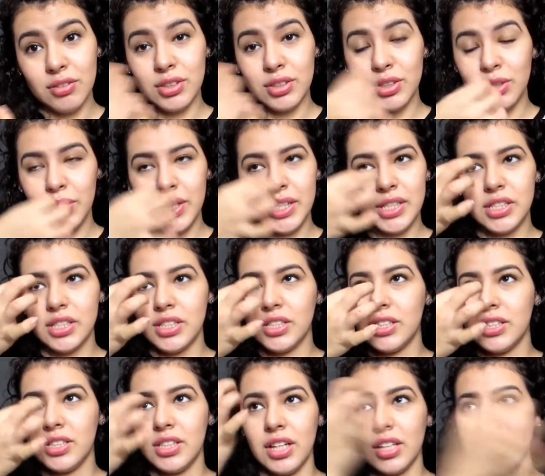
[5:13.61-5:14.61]
So he
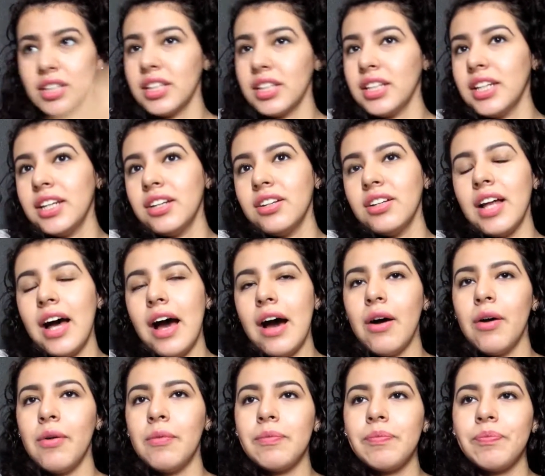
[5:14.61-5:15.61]
just took the needle
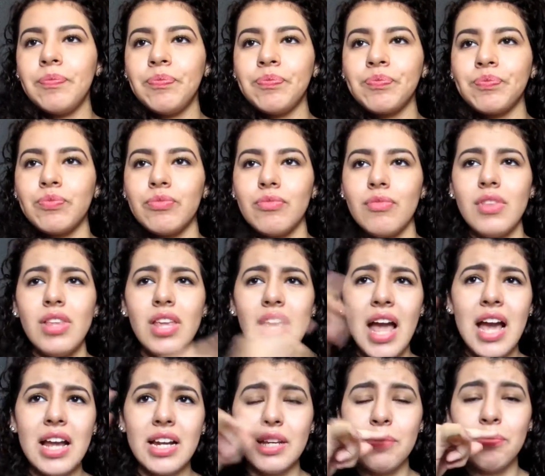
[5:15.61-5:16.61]
out
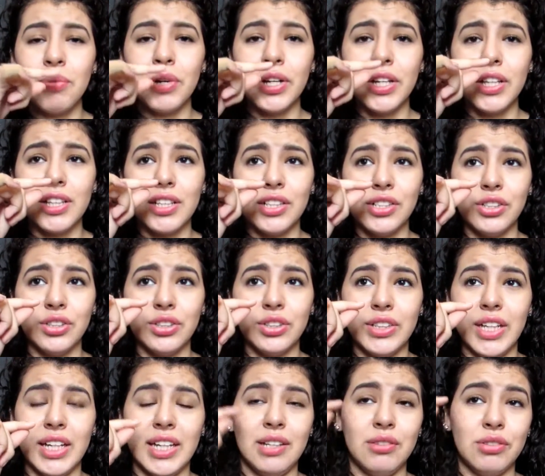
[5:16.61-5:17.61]
and he put in the
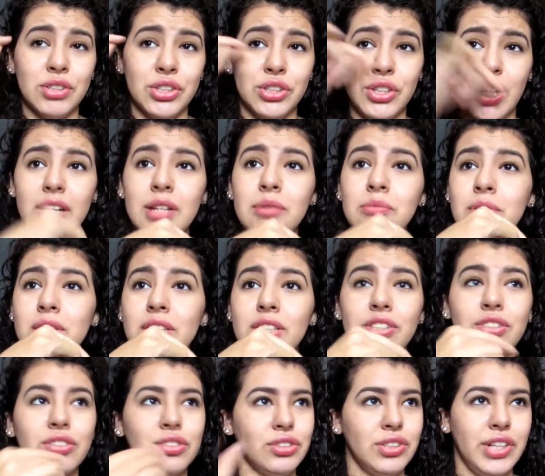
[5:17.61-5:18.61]
jewelry and he was trying to put the
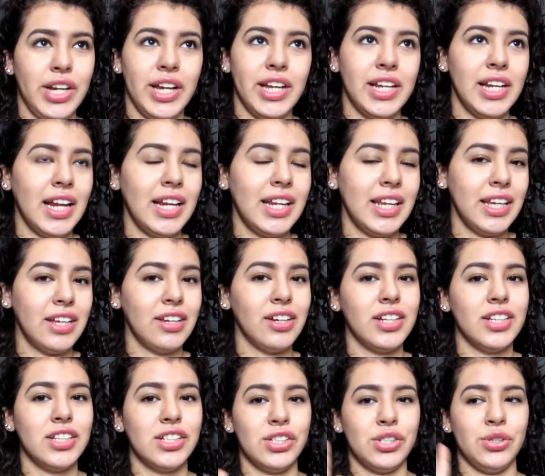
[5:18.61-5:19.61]
jewelry in and he
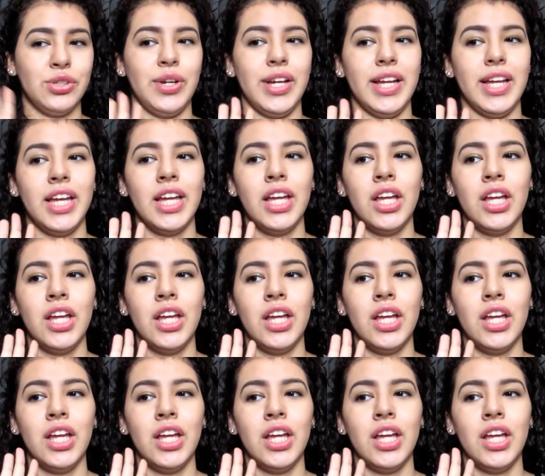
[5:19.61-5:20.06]
couldn't do it.